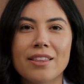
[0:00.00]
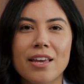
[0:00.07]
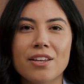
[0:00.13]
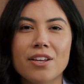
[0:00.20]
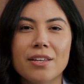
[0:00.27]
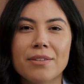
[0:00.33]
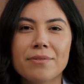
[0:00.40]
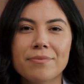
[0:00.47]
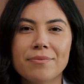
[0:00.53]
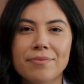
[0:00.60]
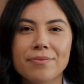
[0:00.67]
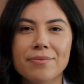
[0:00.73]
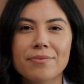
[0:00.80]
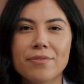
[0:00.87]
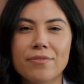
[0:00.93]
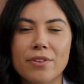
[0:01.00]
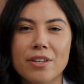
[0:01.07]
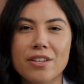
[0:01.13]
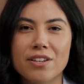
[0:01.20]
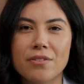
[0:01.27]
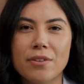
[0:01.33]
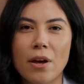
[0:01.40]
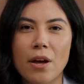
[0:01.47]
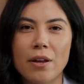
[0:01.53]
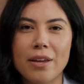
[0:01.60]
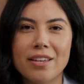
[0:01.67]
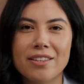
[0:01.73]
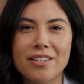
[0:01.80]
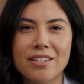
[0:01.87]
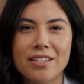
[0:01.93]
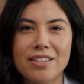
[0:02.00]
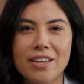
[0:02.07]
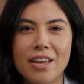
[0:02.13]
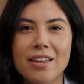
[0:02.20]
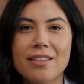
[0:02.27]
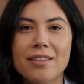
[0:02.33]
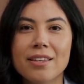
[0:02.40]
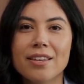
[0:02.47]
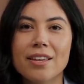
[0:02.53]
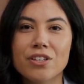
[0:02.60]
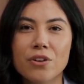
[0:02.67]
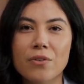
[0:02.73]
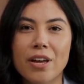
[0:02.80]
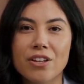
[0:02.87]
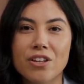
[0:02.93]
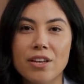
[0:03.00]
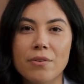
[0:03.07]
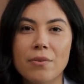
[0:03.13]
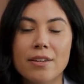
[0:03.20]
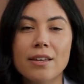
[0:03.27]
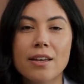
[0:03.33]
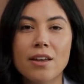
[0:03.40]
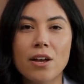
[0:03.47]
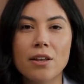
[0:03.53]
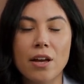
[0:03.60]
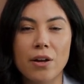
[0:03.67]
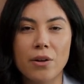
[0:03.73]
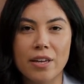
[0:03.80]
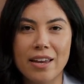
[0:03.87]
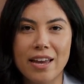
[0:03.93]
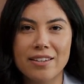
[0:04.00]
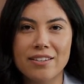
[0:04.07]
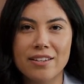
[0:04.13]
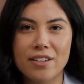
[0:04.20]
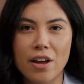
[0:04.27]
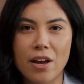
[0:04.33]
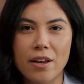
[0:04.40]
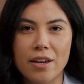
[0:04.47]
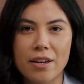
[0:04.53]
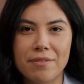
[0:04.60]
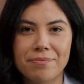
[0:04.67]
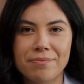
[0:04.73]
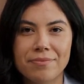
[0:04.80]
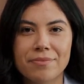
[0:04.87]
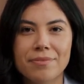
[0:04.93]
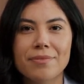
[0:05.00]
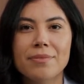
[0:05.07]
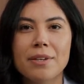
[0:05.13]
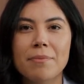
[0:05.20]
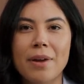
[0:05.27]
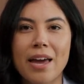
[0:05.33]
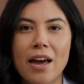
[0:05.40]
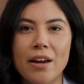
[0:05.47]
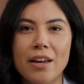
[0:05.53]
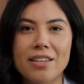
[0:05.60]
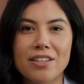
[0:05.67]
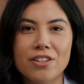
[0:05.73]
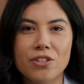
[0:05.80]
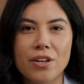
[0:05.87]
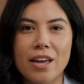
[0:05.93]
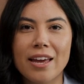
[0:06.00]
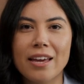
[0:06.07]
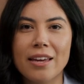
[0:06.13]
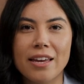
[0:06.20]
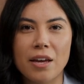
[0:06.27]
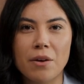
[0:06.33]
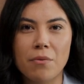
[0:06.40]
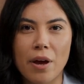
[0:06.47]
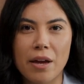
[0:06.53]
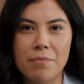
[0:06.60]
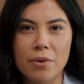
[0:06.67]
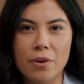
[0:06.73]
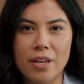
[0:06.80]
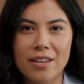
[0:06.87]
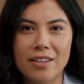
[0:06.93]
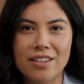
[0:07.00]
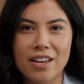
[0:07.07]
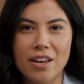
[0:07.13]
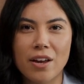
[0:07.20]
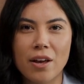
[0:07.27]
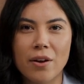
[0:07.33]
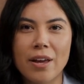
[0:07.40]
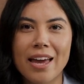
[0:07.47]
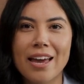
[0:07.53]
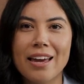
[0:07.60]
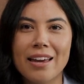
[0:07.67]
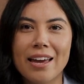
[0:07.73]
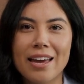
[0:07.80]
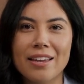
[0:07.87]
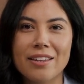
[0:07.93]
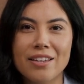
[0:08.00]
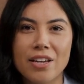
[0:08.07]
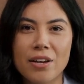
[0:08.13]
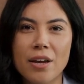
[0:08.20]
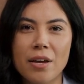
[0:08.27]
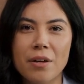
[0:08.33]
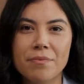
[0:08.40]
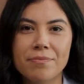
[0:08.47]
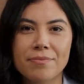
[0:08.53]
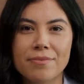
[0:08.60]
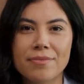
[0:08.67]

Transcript: session. First of all, let's discuss the situation with the euro against the dollar. The pair is trading near 1.0880.